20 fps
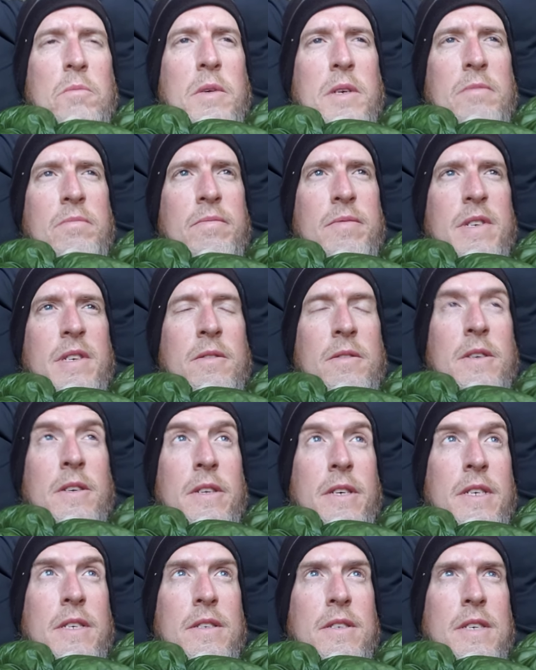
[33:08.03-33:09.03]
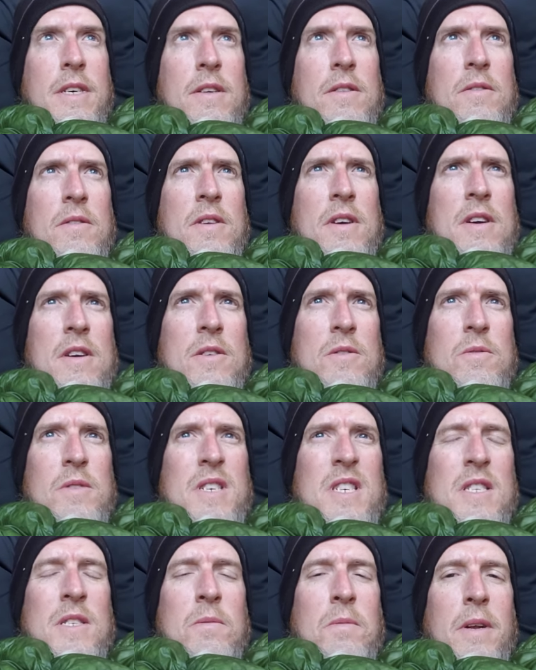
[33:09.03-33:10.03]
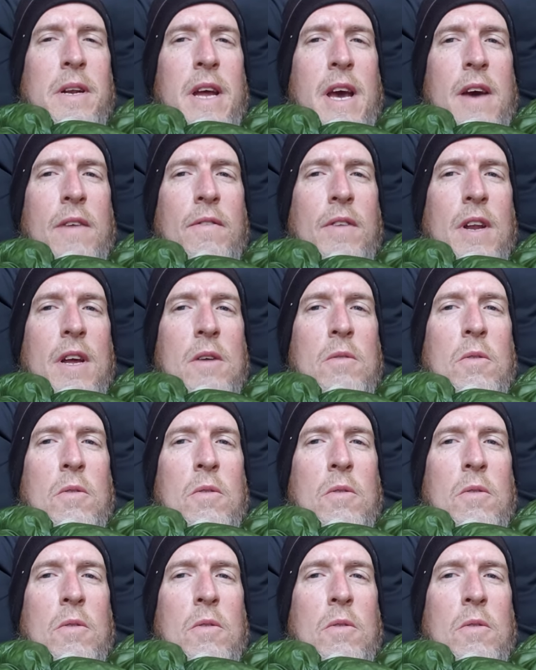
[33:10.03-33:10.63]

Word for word: but it really is day three because we did spend half a day